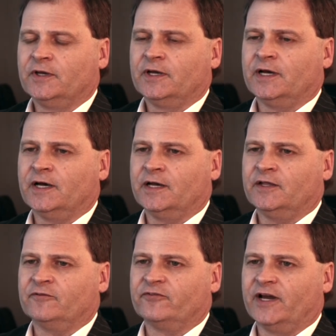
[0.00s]

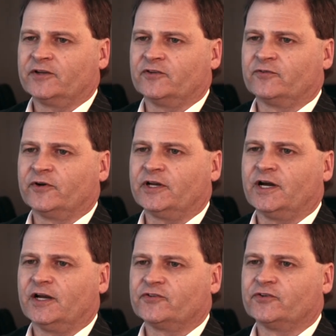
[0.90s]
In fact, it's very
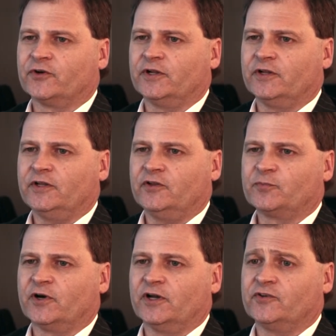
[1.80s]
concentrated in these
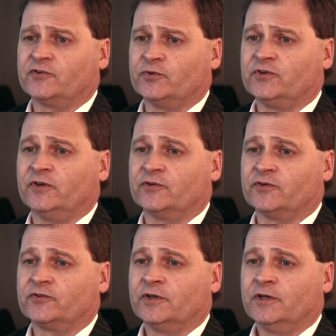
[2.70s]
projects, which gives
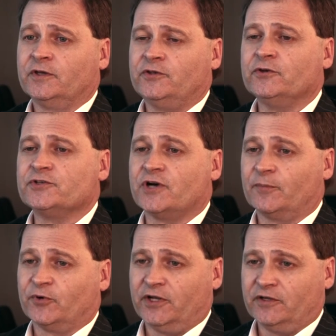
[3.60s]
us huge
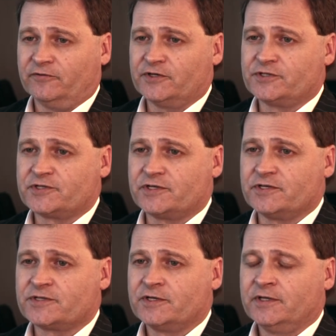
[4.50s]
operating
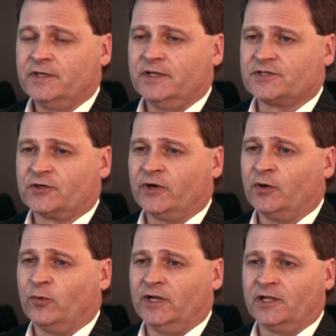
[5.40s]
efficiencies. It's a great
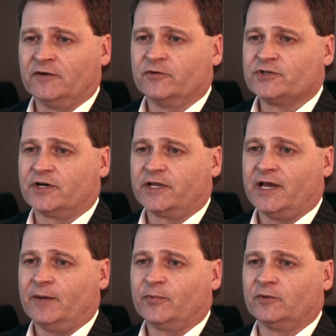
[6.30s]
way to leverage our
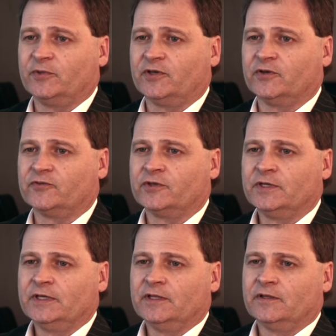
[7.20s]
capital because
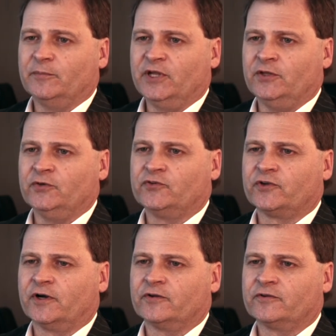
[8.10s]
the minute you
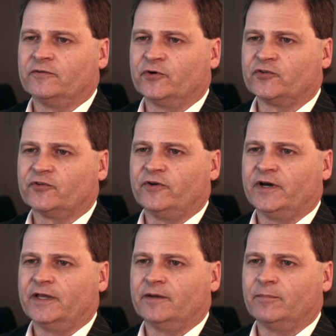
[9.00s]
start
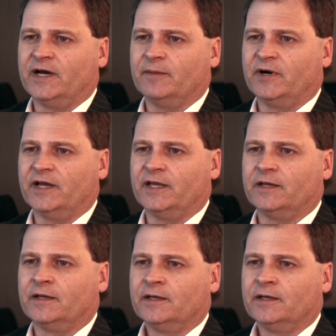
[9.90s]
diversifying by buying